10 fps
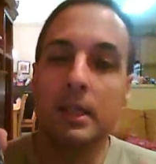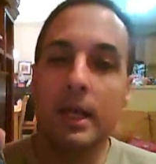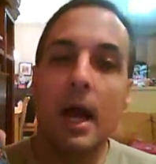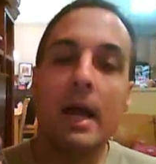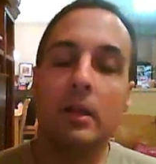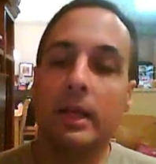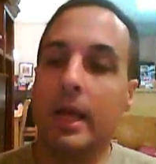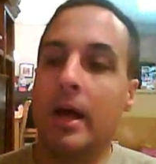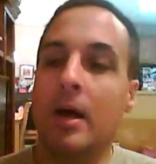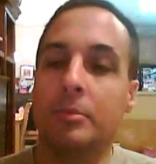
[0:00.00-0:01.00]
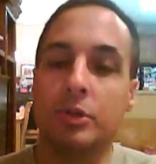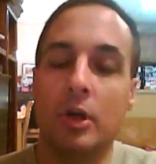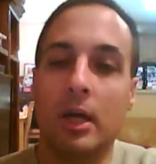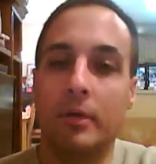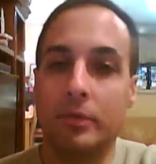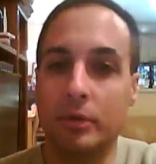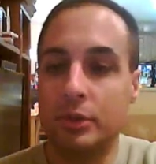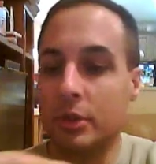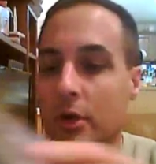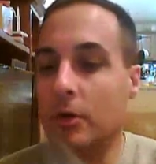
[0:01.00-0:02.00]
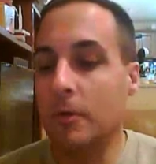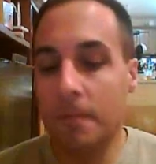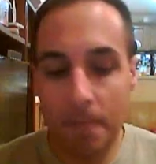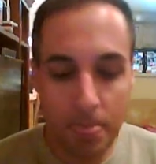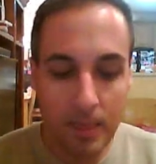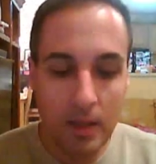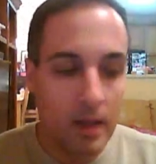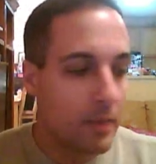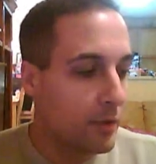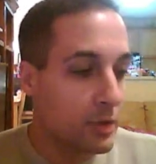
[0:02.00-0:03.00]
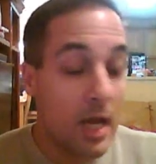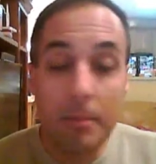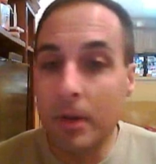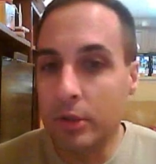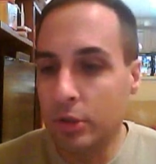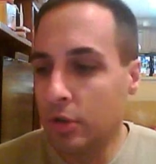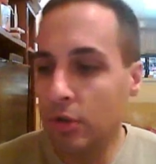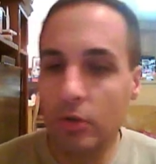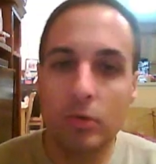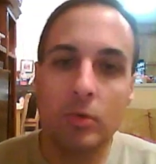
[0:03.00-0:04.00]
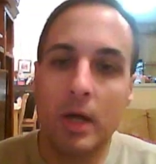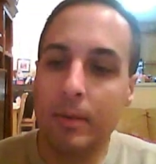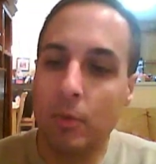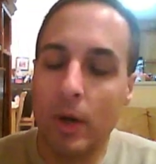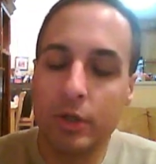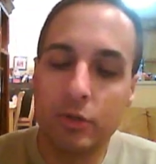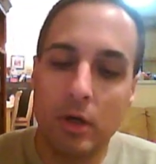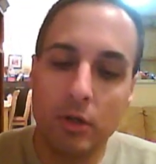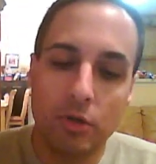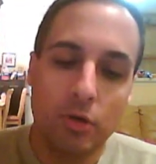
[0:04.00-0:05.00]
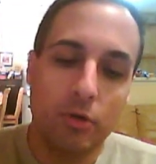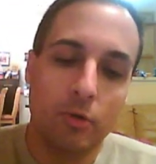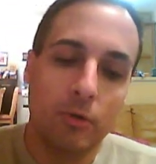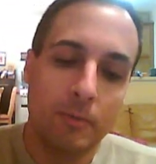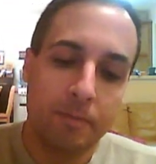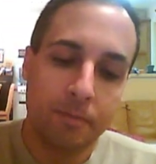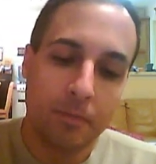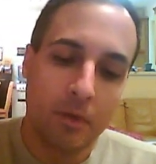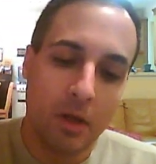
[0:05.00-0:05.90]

basically highly sought after. So there's not much to Questron 2.